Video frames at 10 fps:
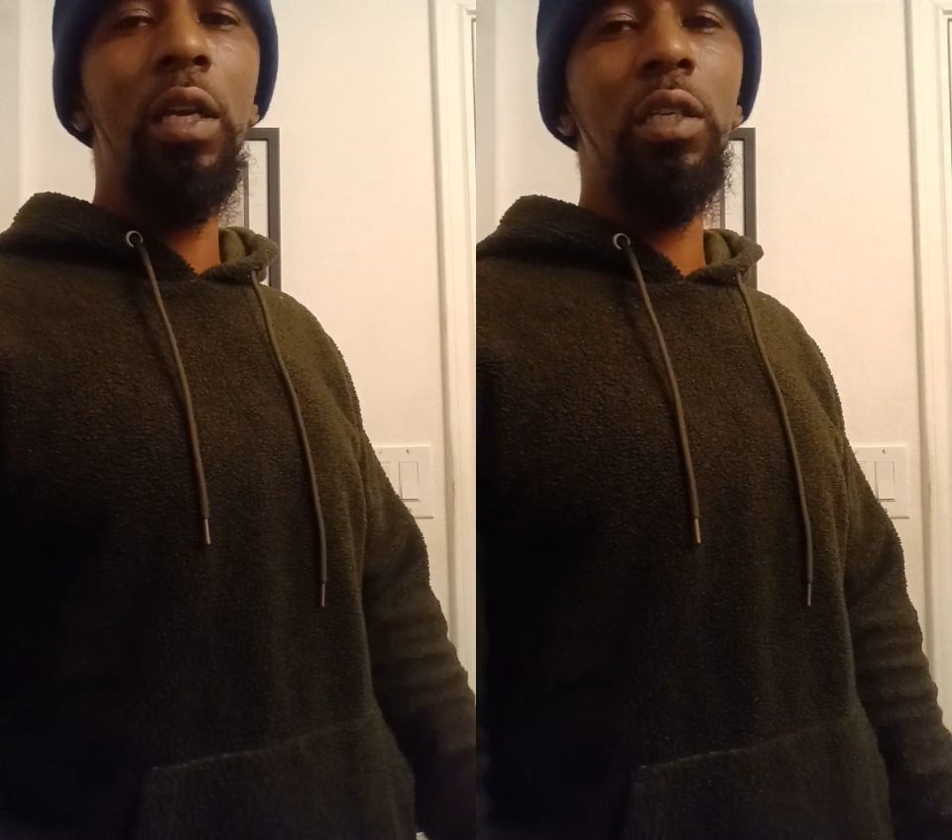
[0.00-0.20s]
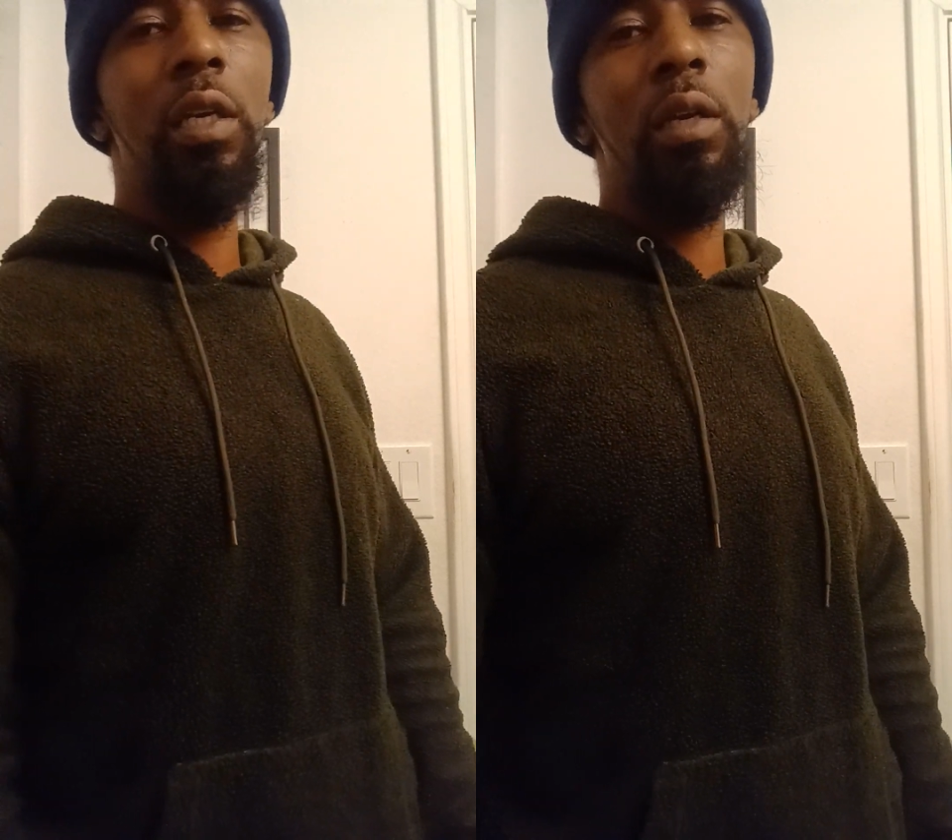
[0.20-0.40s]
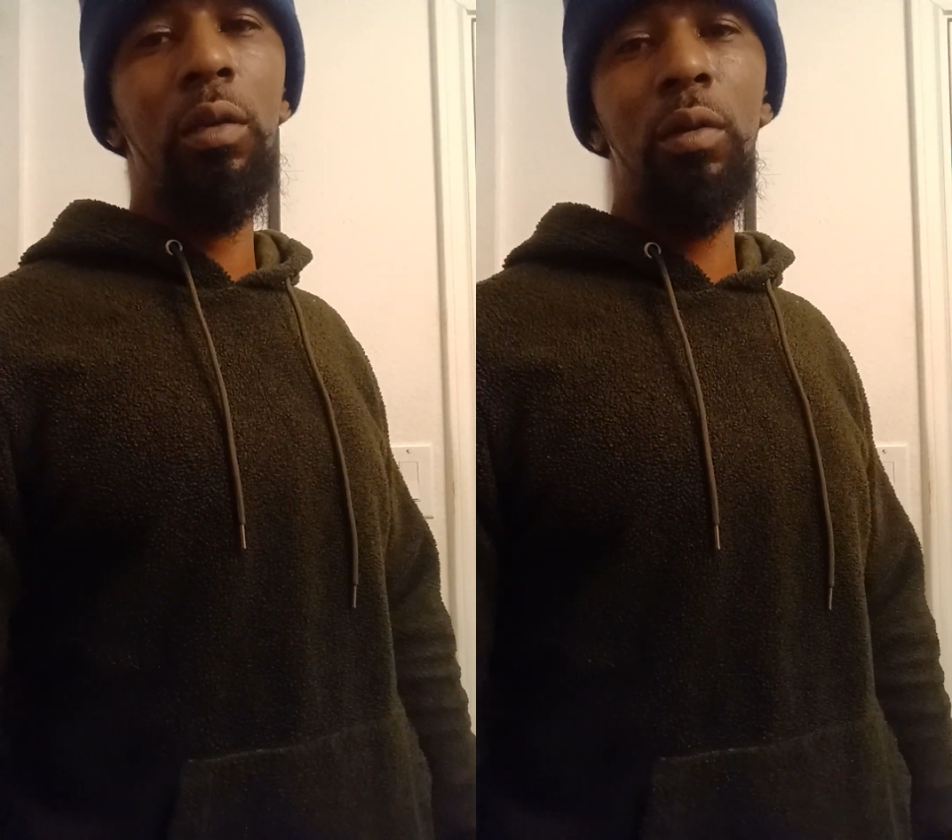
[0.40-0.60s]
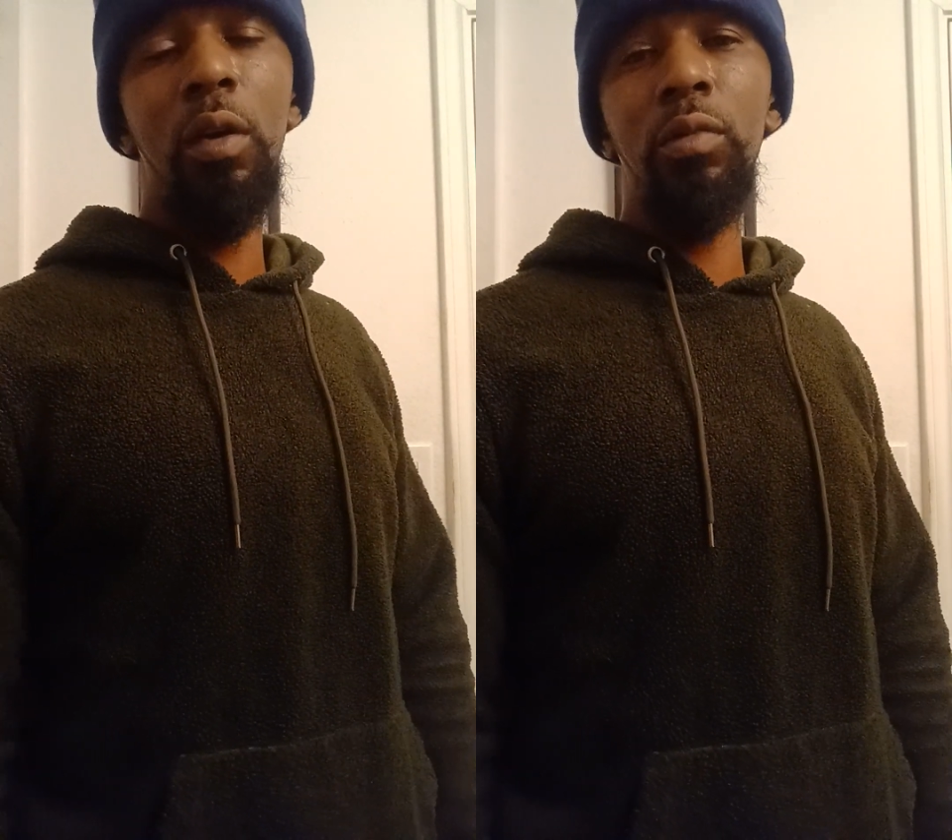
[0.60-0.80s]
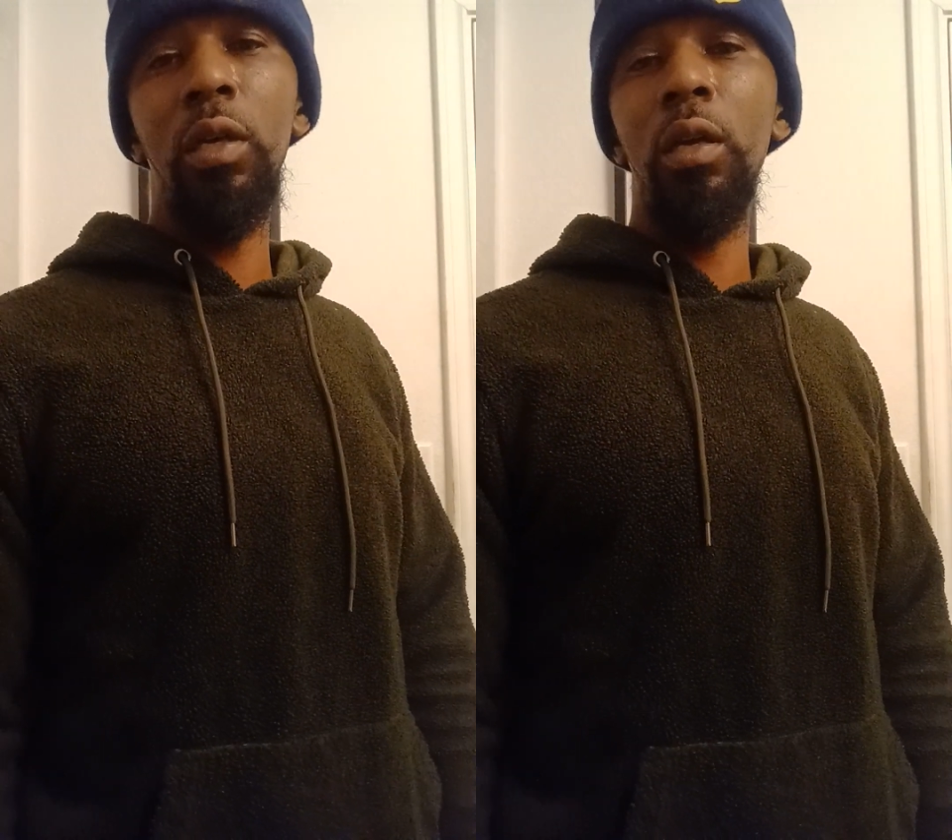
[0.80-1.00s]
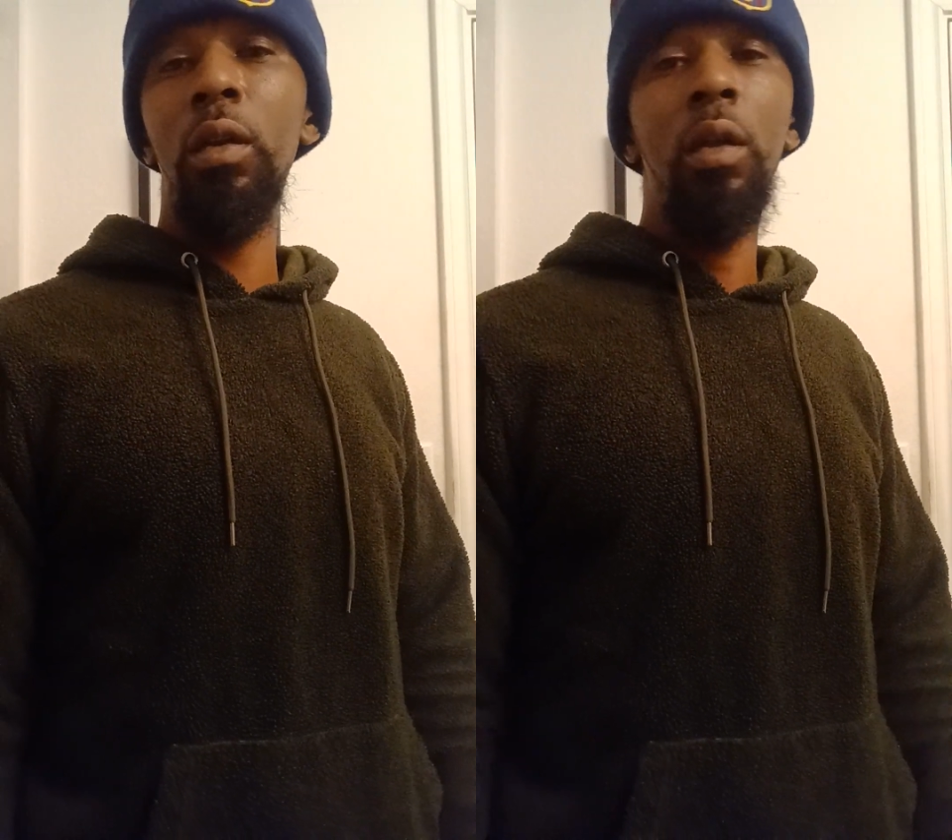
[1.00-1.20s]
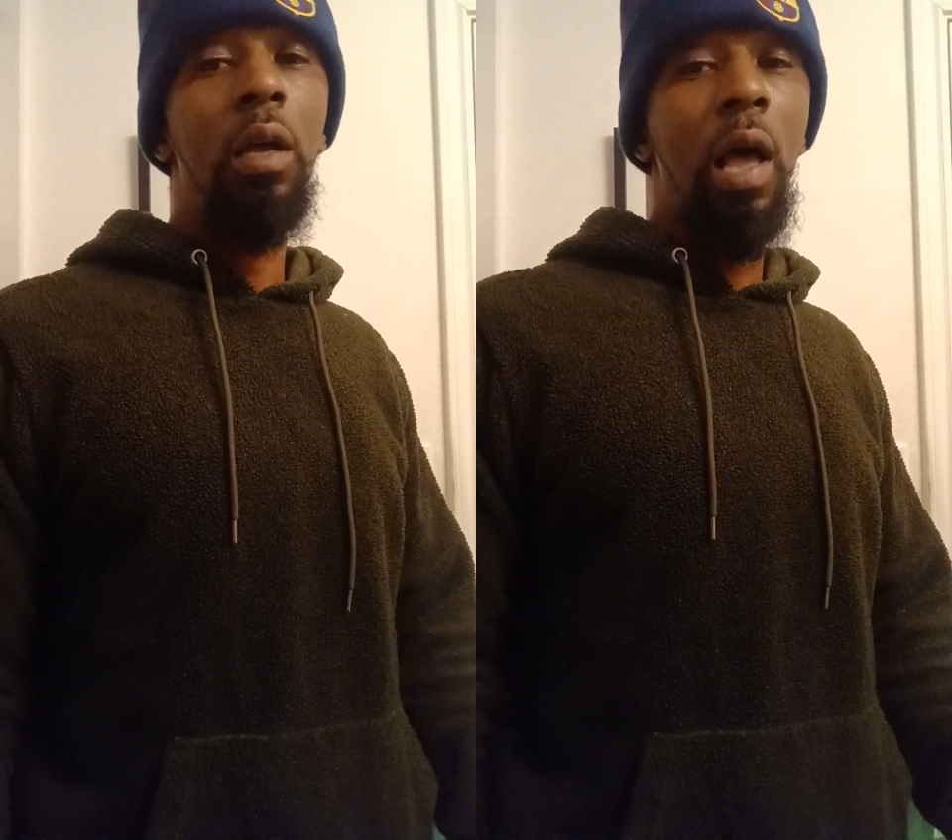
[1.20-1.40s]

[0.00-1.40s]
they shit. You know what I'm saying?